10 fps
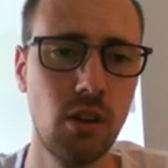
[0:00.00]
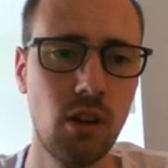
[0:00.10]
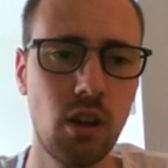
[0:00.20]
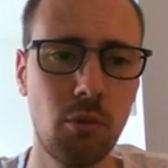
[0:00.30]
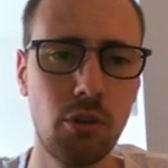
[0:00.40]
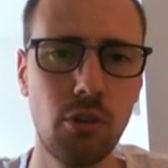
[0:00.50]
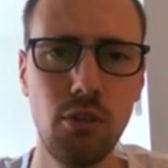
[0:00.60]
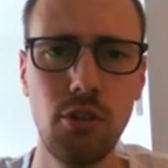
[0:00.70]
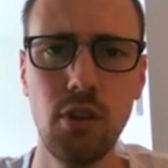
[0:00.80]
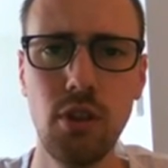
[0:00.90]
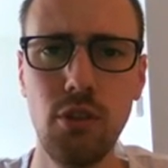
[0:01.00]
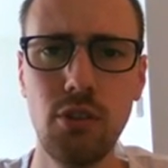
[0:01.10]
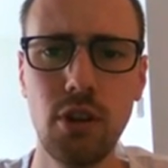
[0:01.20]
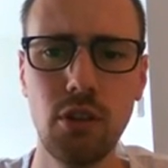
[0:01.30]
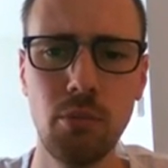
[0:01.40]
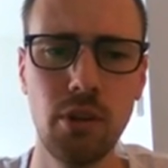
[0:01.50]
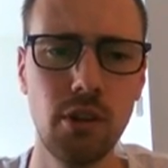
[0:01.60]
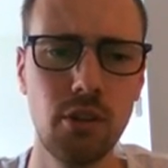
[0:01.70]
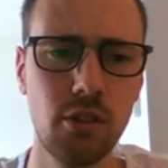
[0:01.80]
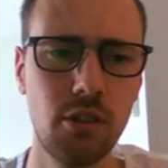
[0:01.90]
I'm curious to see if the title
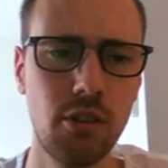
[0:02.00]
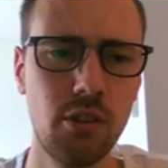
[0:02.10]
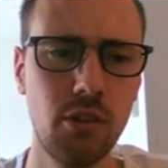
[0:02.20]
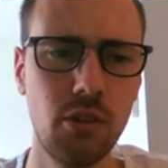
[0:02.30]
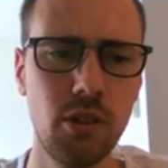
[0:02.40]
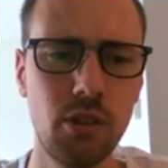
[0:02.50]
players can still,